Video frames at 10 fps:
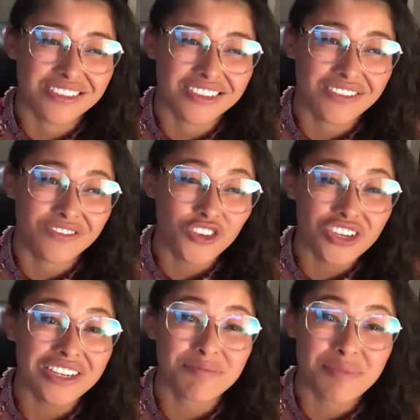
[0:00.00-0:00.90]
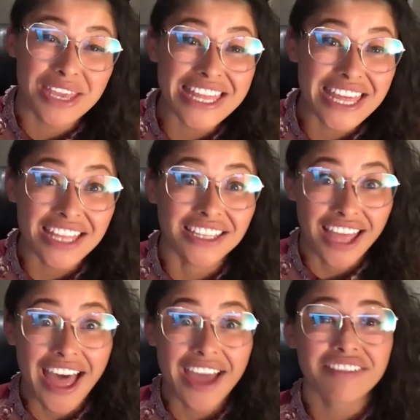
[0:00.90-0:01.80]
if you can be there
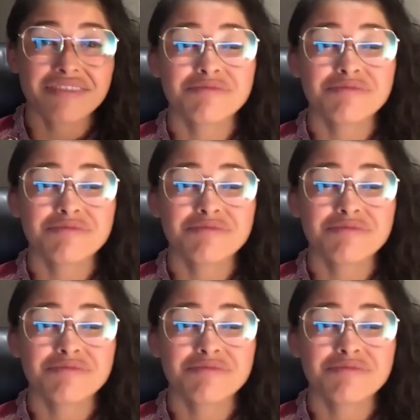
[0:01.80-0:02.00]
live,